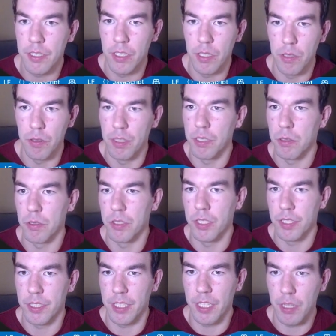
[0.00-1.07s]
So this will
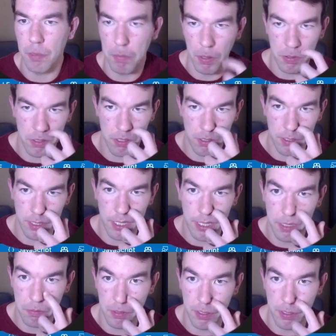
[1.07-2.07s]
just get the posthog client